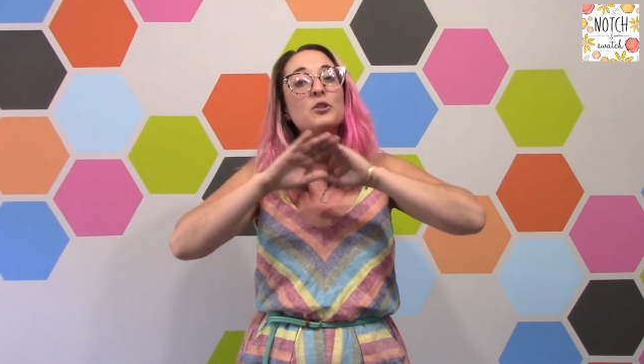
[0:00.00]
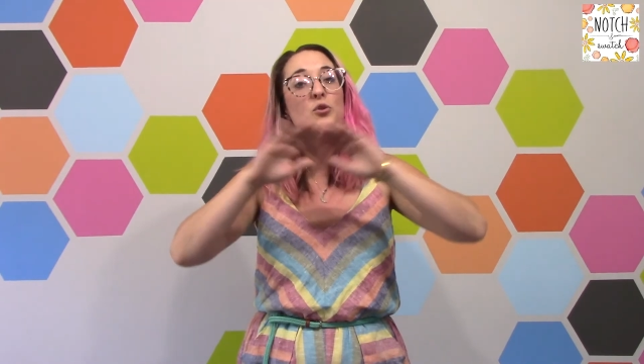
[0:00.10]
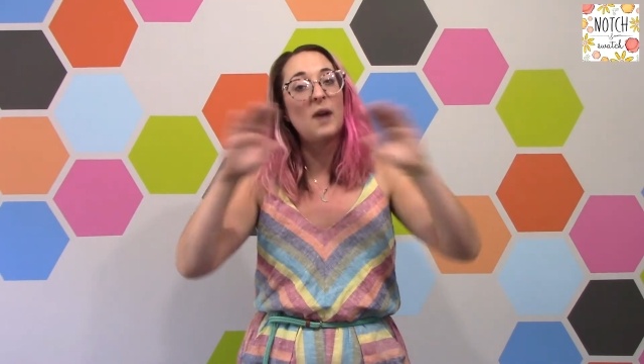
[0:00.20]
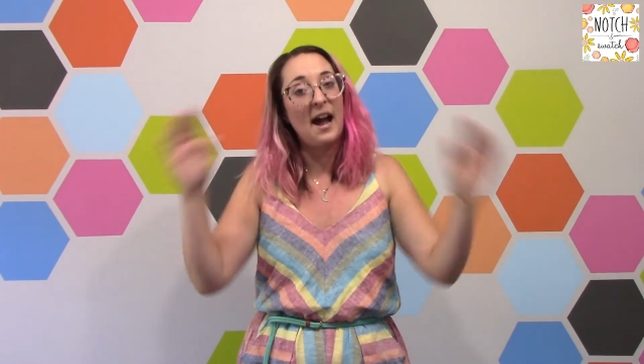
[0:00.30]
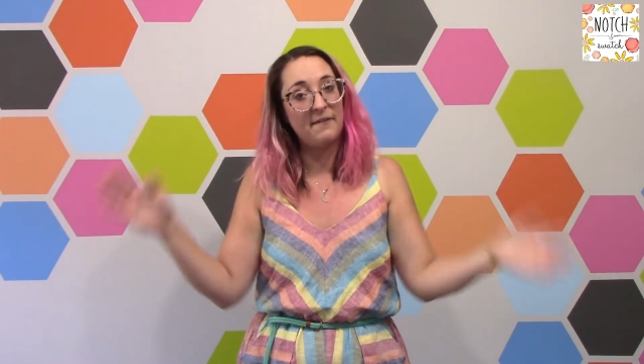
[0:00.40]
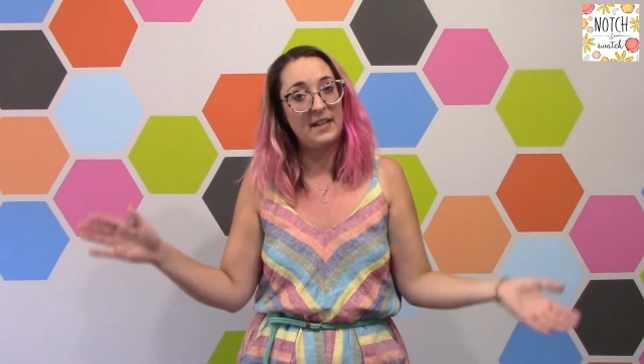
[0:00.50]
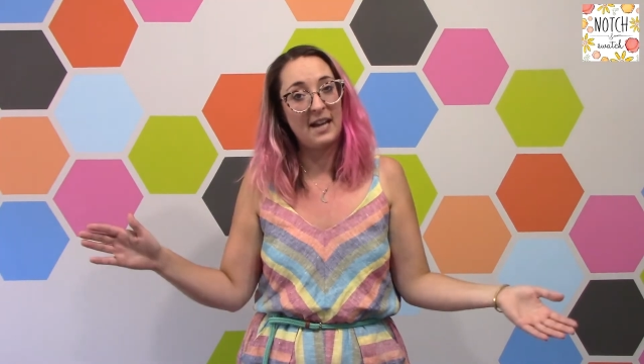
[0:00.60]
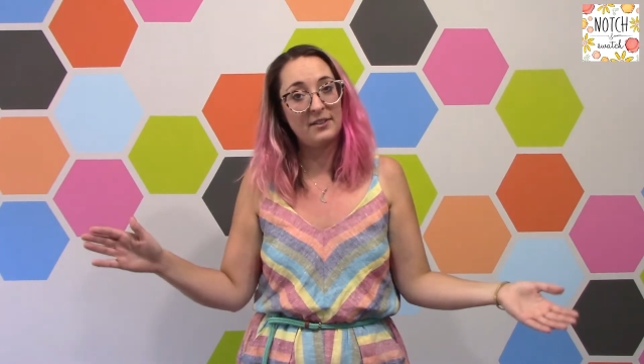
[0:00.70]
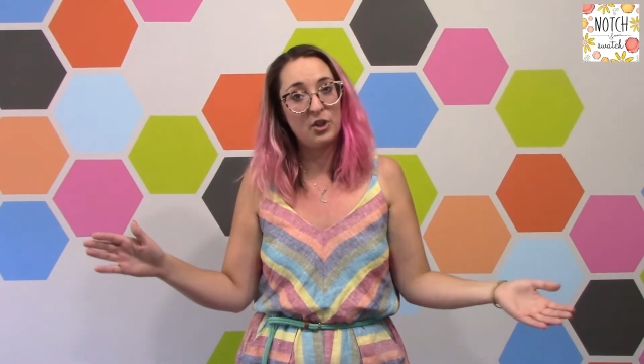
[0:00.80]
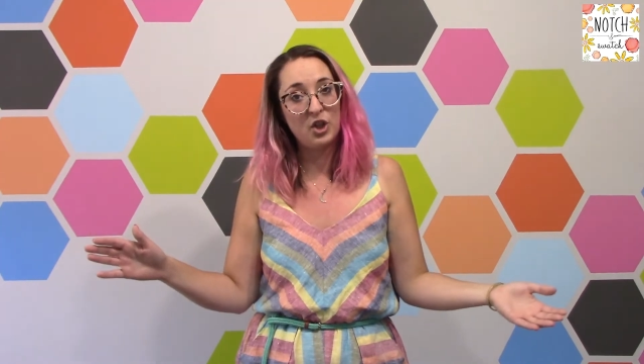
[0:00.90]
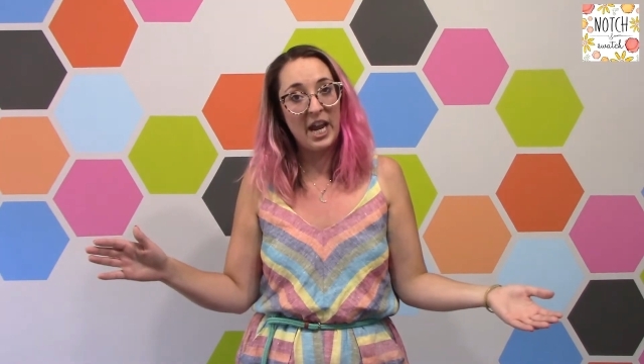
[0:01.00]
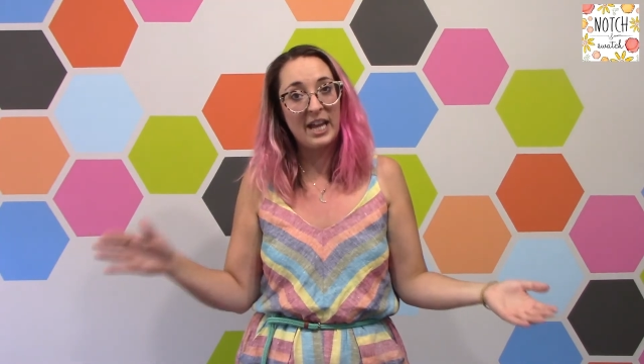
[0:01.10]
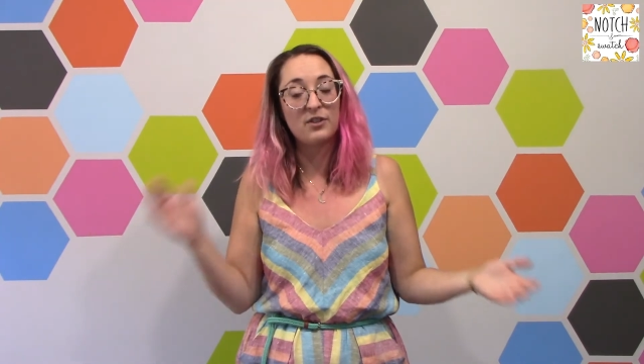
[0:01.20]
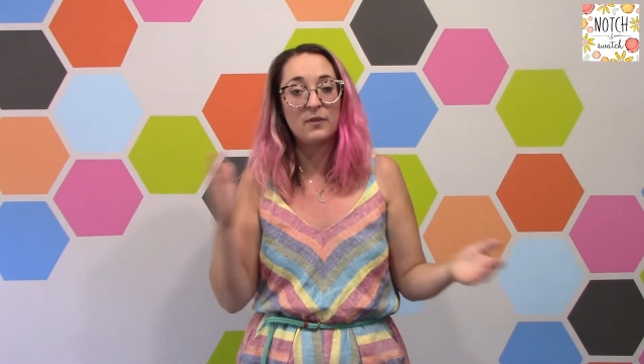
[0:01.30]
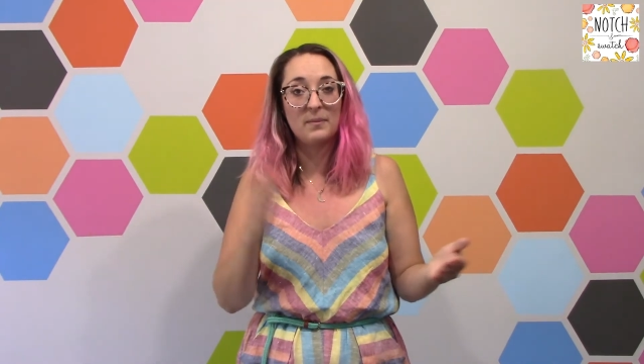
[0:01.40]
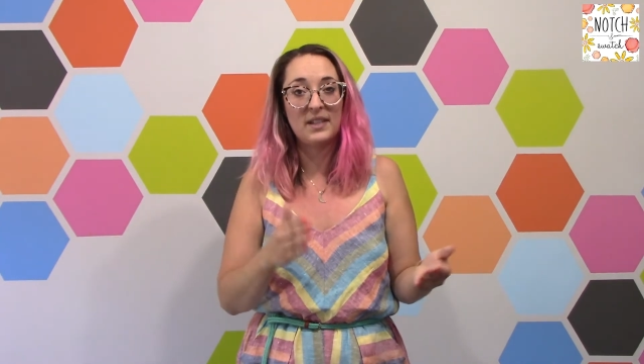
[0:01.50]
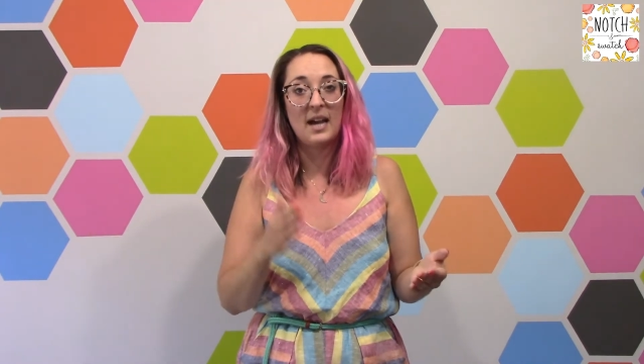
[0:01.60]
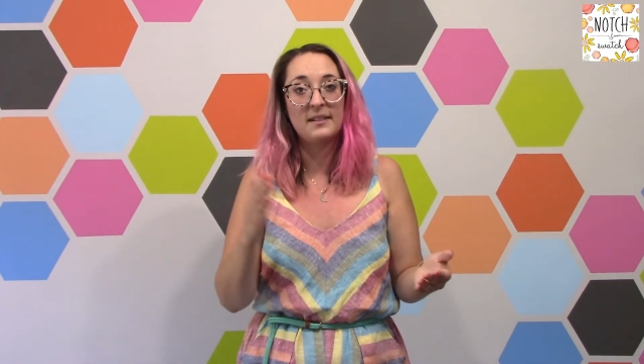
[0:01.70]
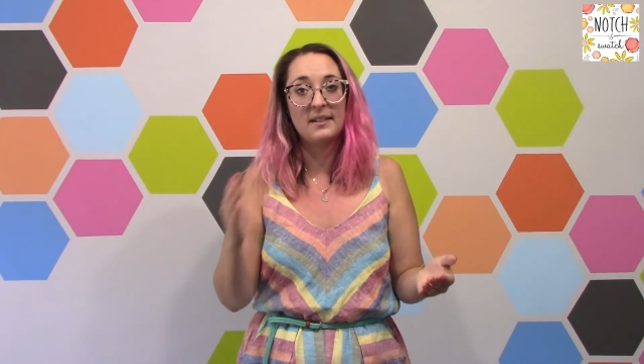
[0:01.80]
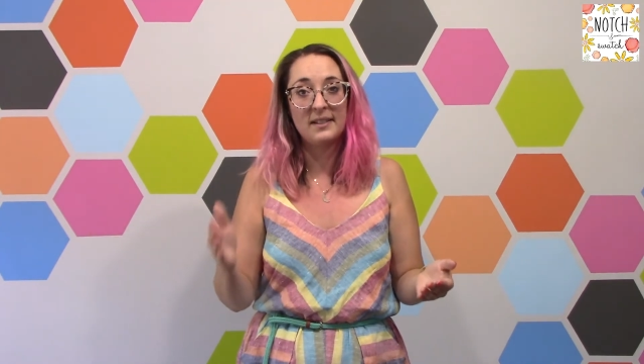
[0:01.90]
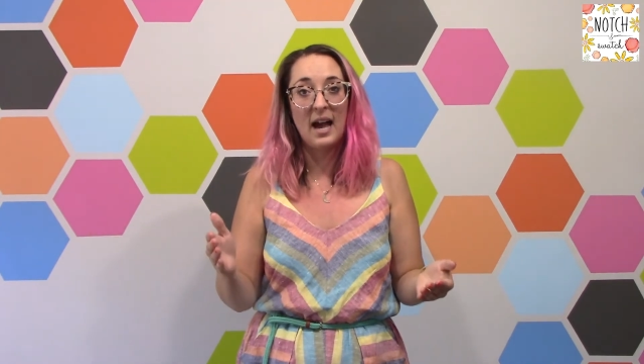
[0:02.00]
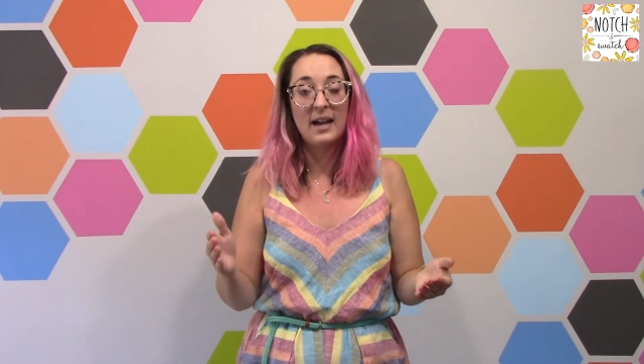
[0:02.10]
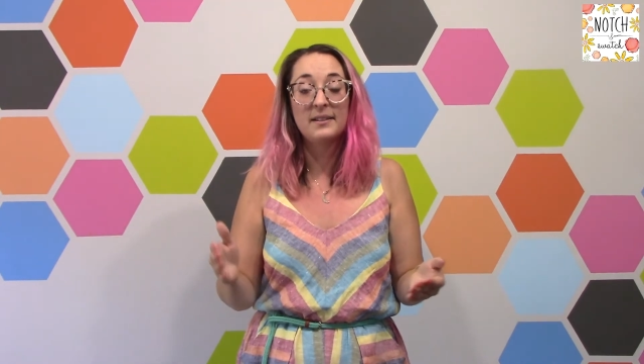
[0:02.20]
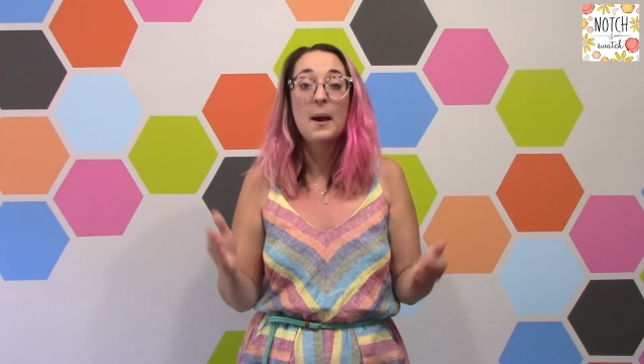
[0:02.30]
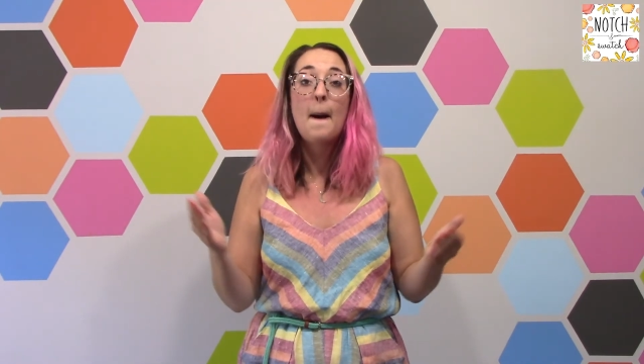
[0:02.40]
draft has to change from size to size.